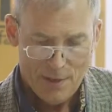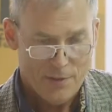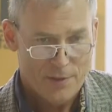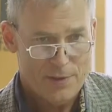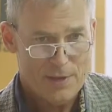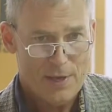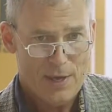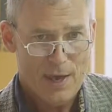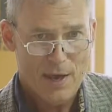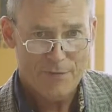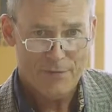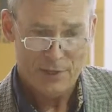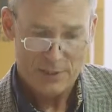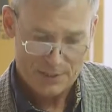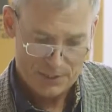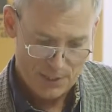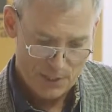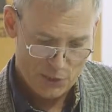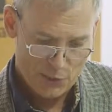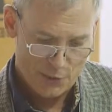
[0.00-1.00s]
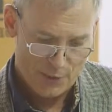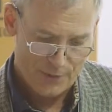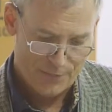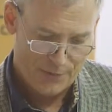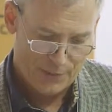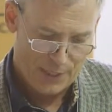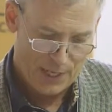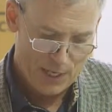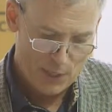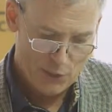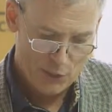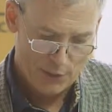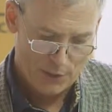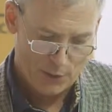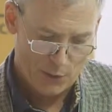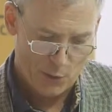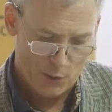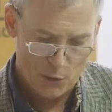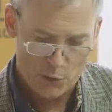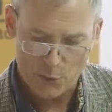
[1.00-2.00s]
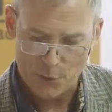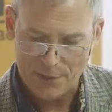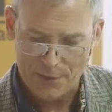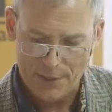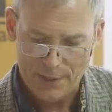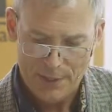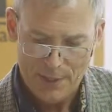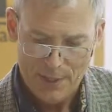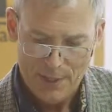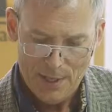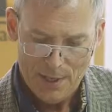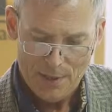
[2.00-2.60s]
the FSC certification that goes with it,